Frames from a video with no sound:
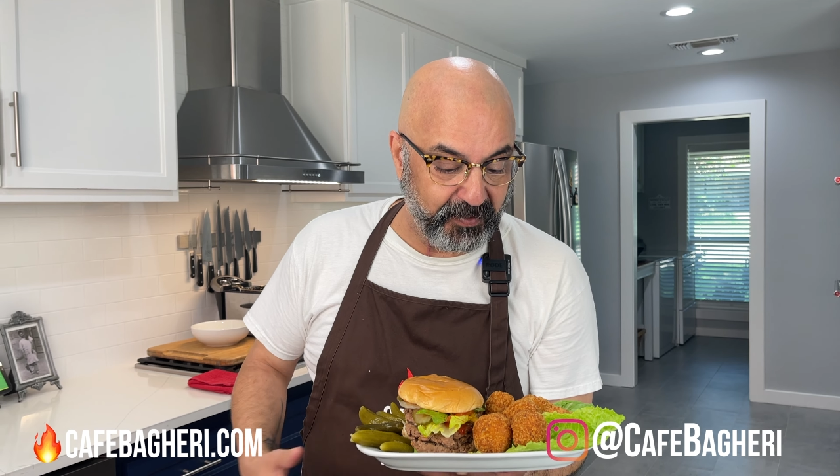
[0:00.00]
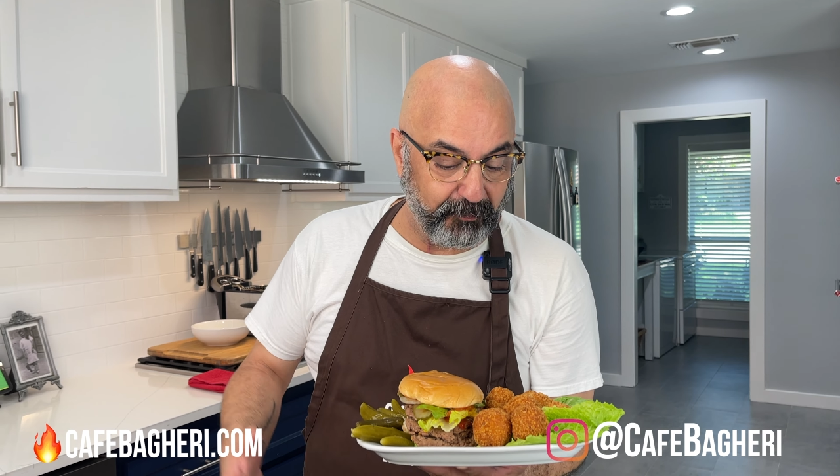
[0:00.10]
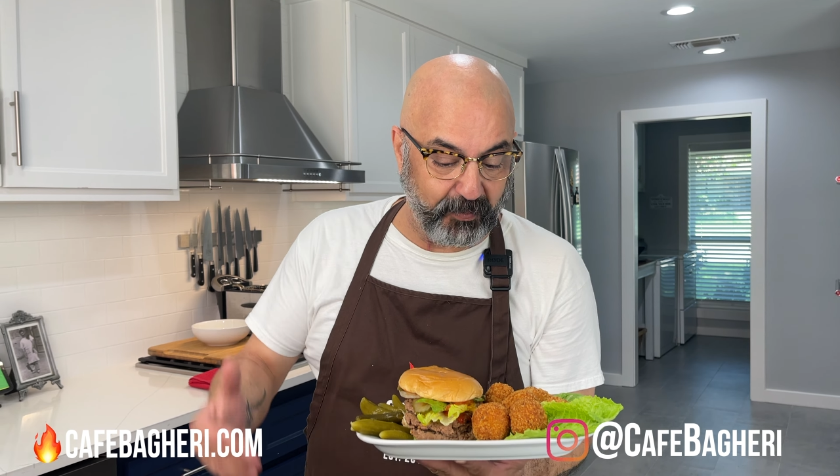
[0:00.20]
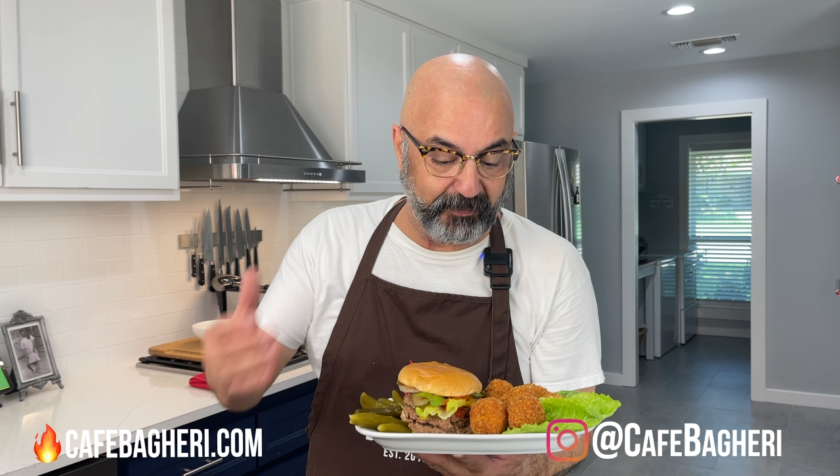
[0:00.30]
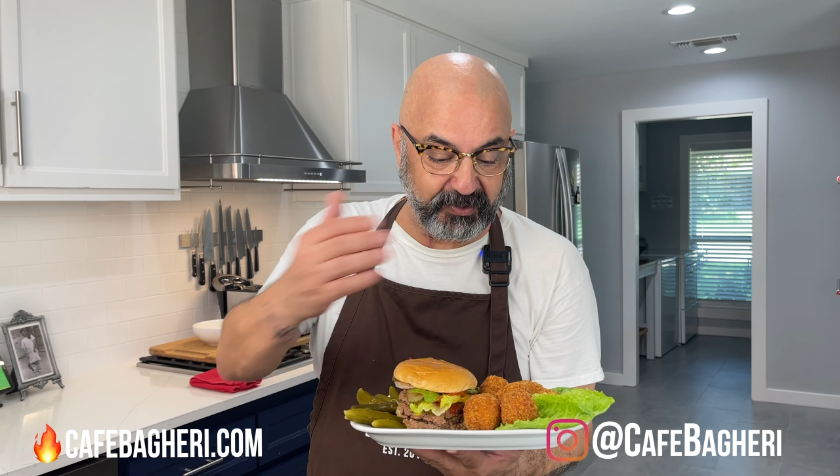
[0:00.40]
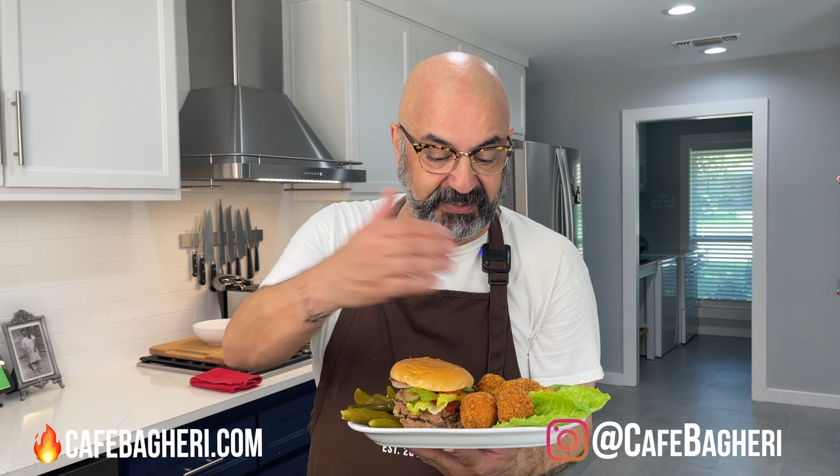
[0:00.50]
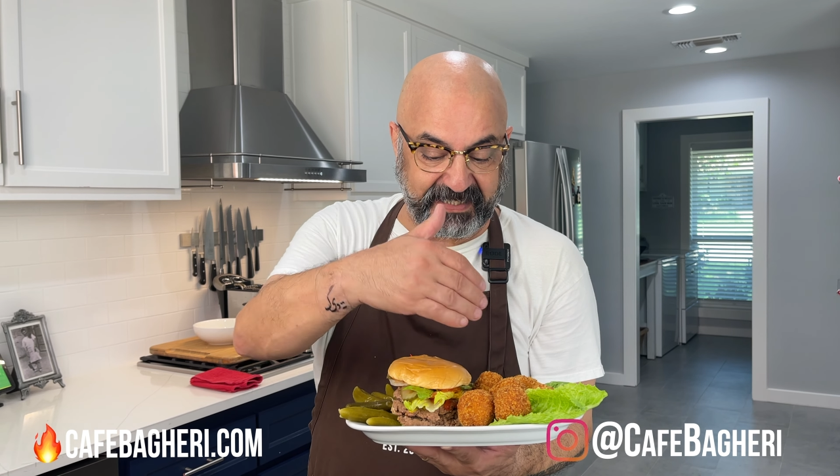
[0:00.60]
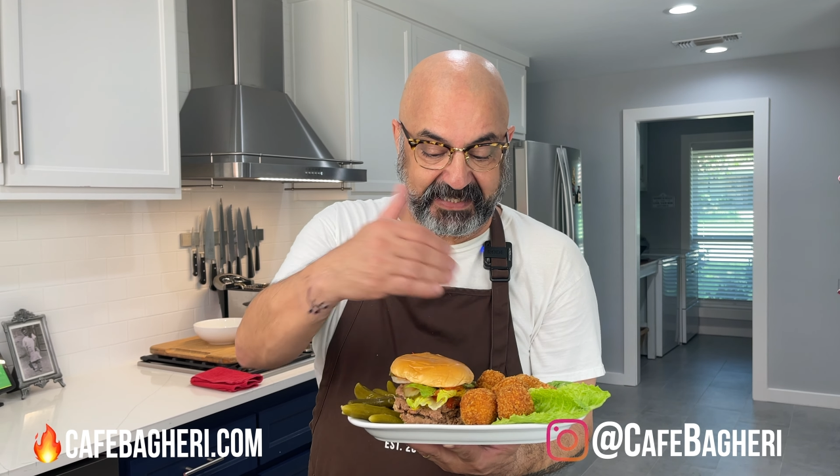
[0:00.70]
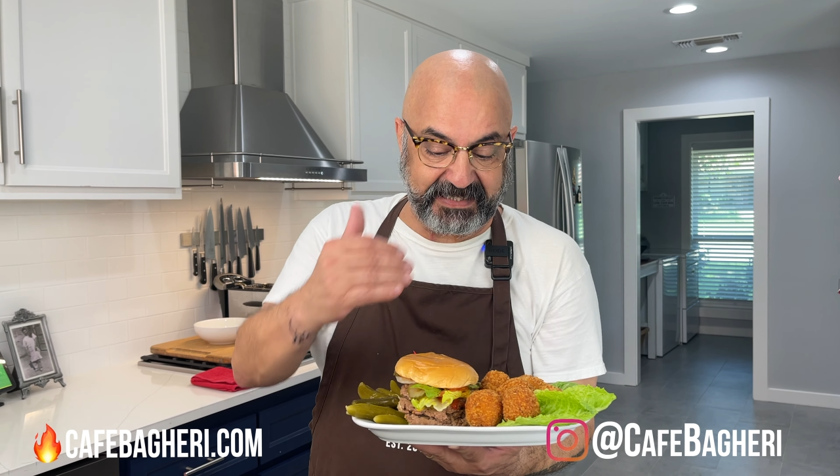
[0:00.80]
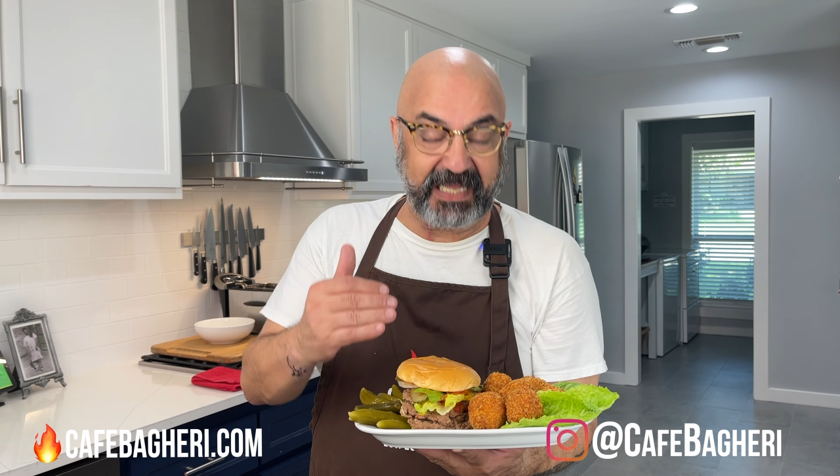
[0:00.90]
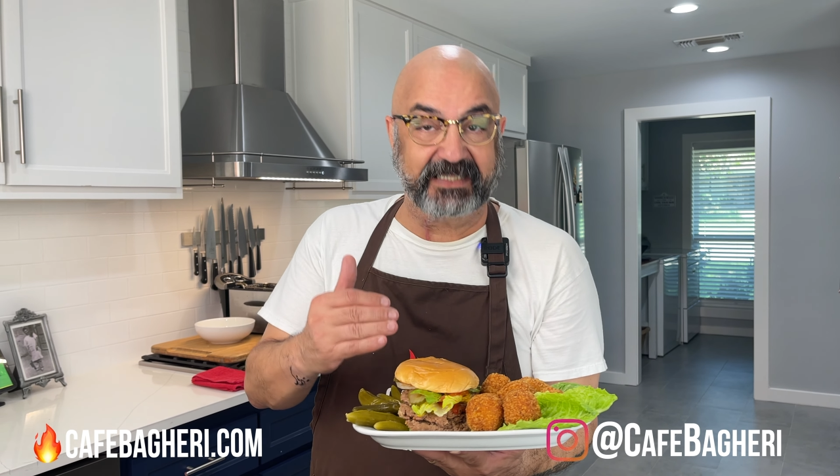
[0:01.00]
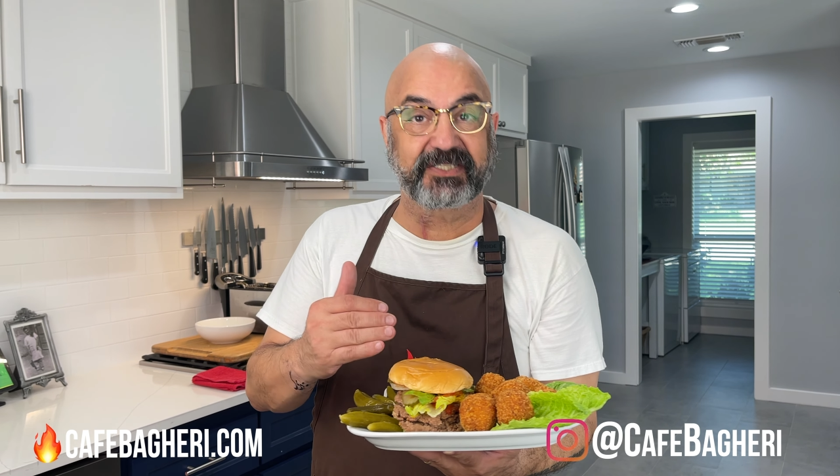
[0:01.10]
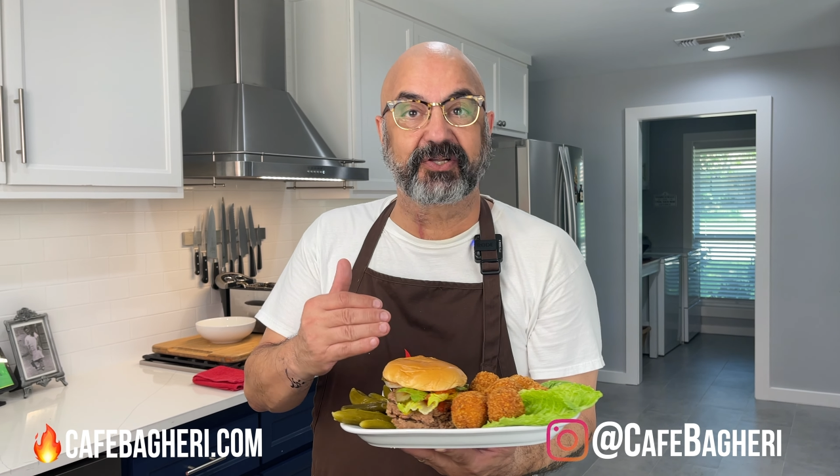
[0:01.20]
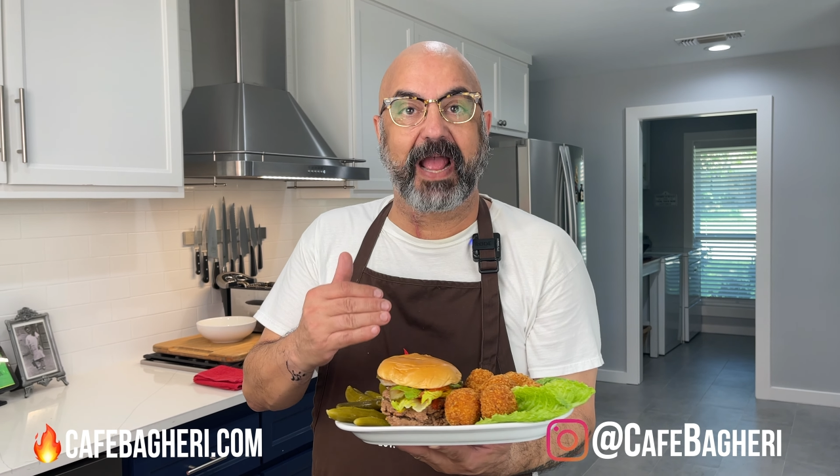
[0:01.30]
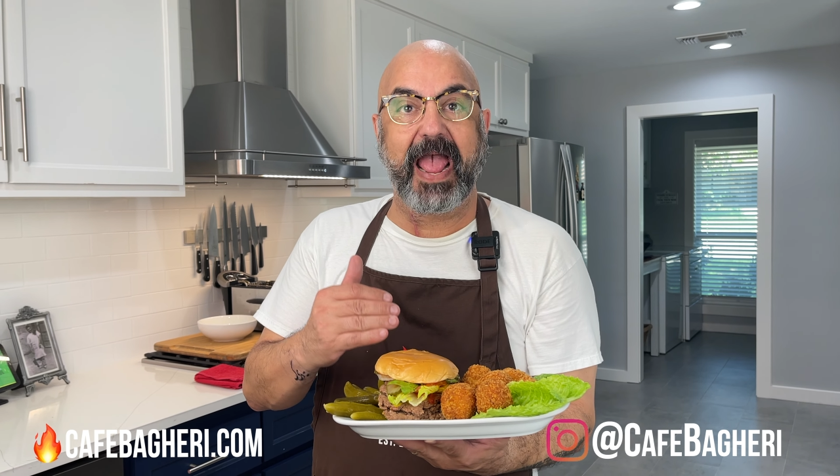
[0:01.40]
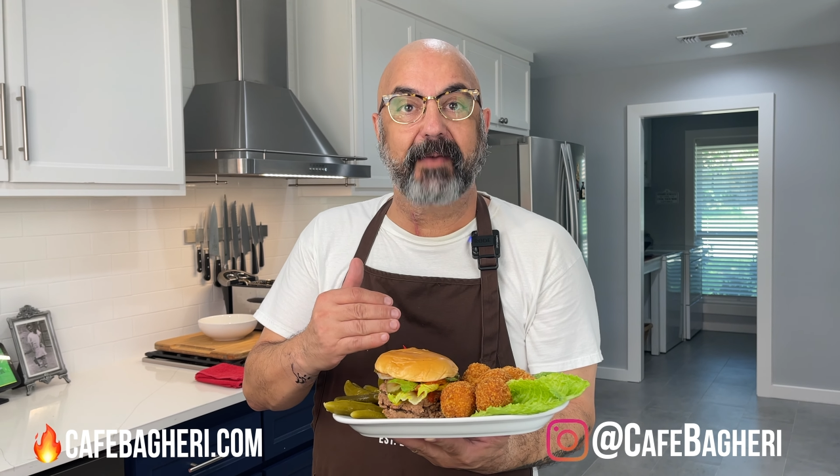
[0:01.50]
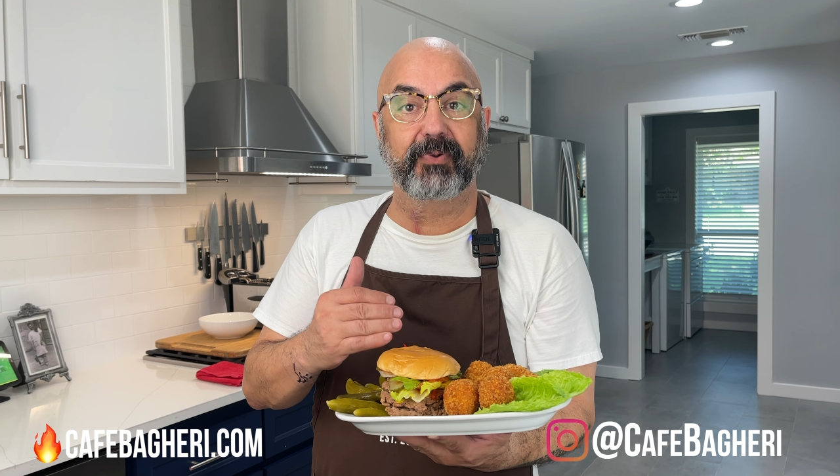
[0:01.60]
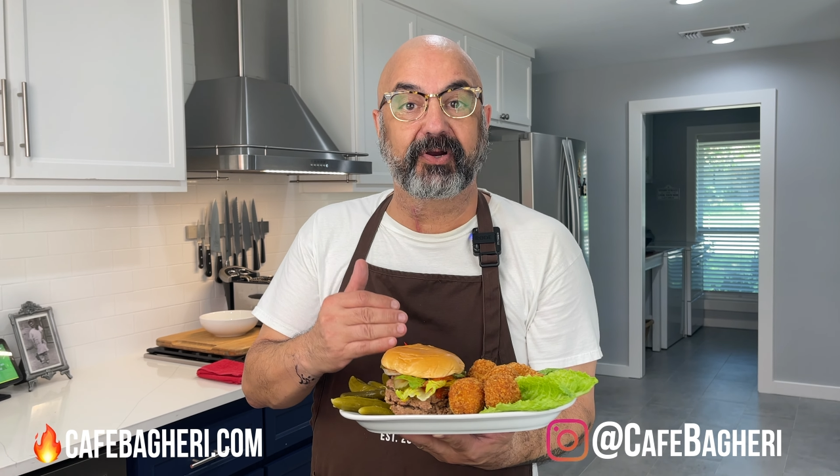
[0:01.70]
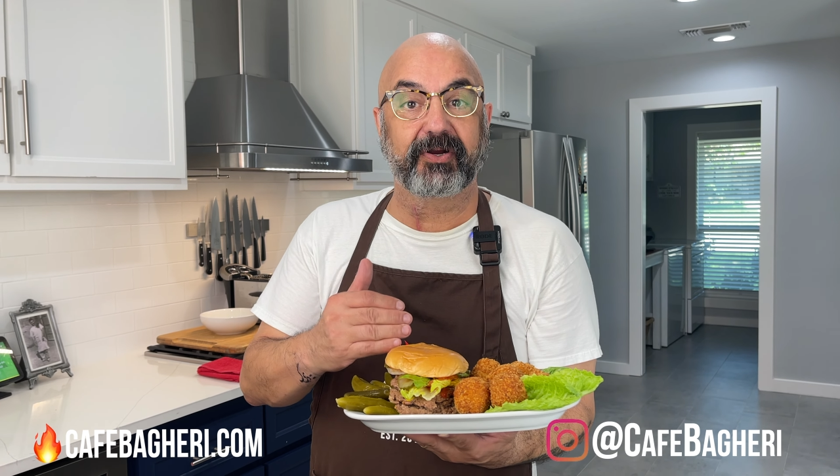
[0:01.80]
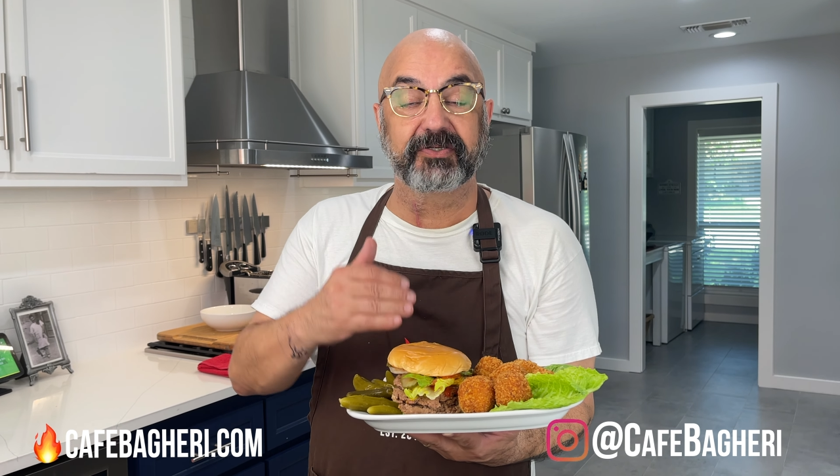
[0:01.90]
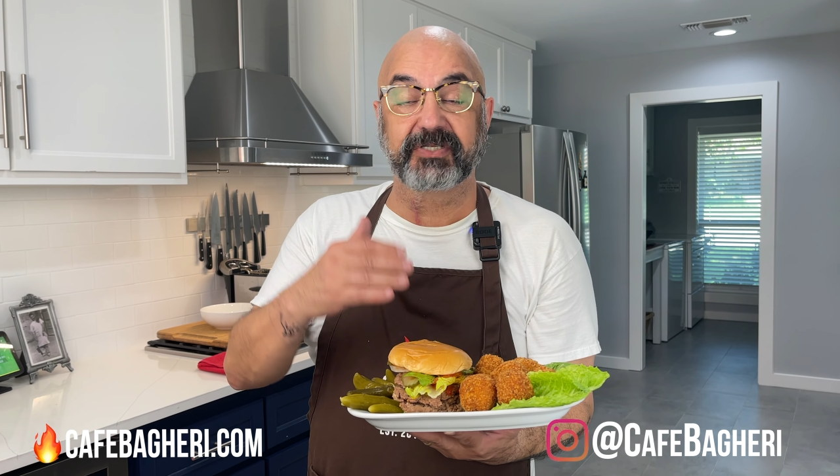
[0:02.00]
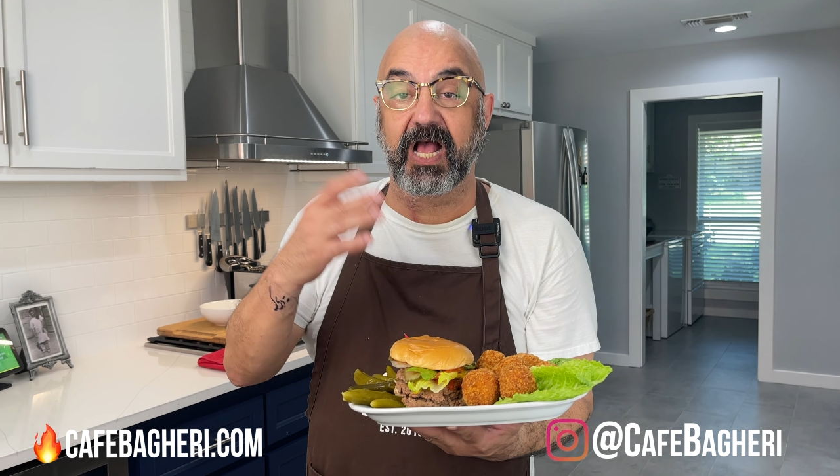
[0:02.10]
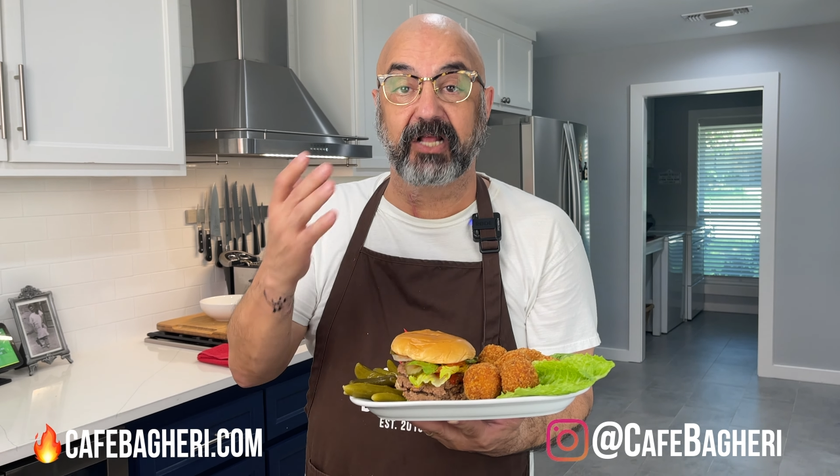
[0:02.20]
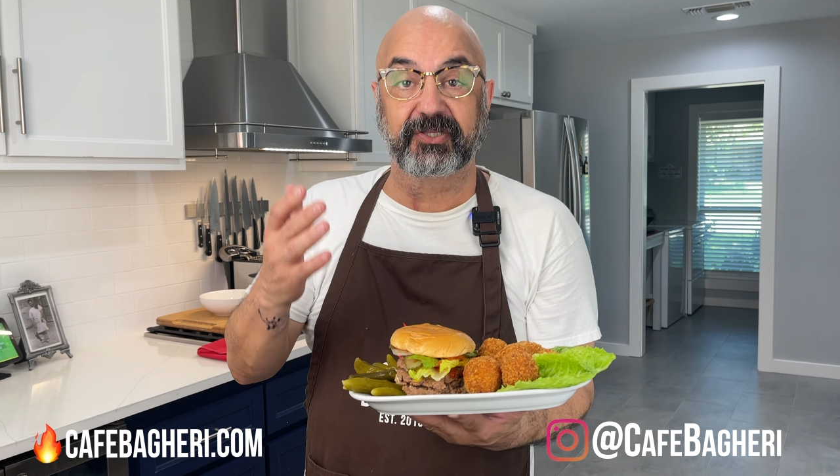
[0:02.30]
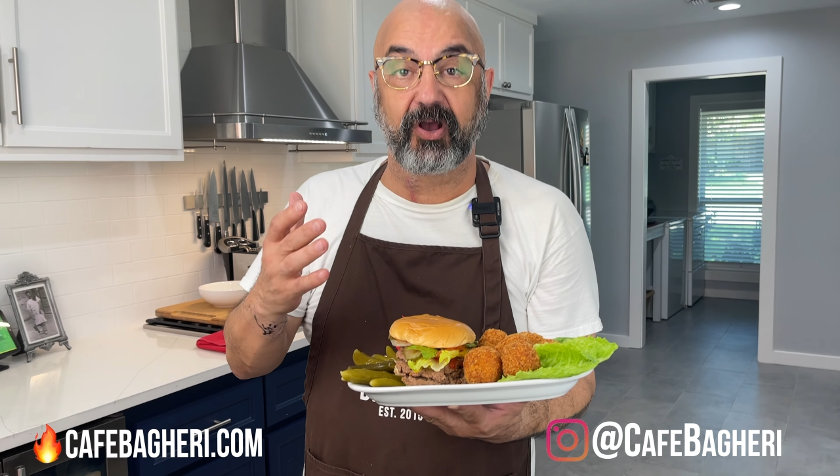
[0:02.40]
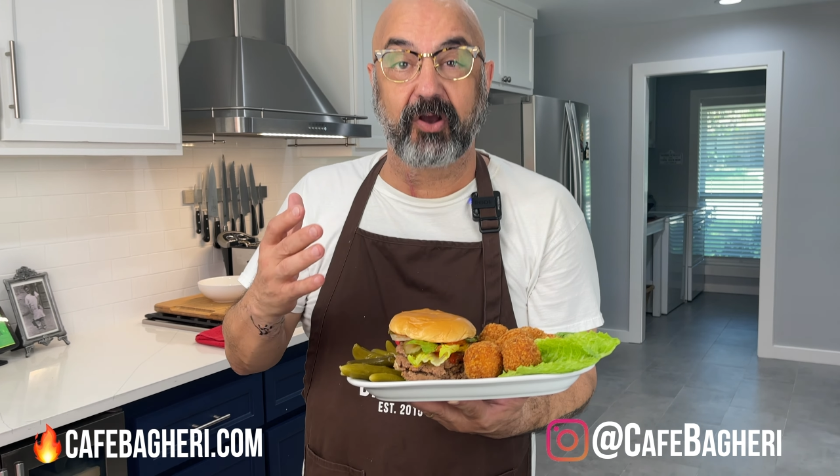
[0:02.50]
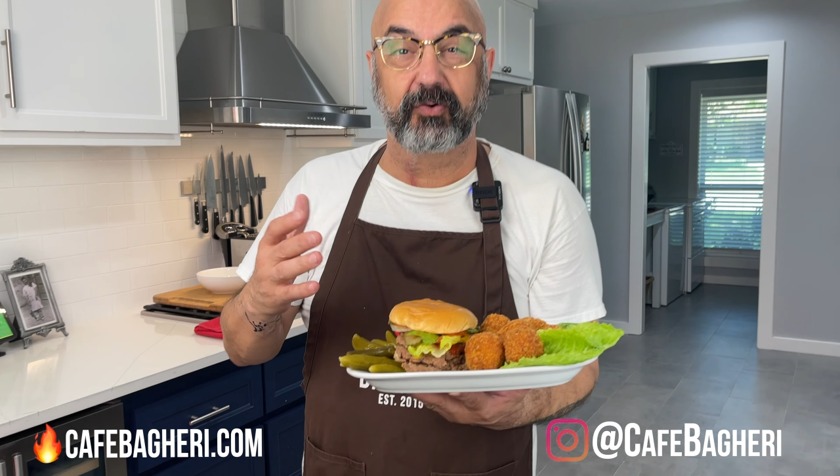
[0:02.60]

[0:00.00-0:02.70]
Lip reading: we would see it next to hamburgers, hot dog,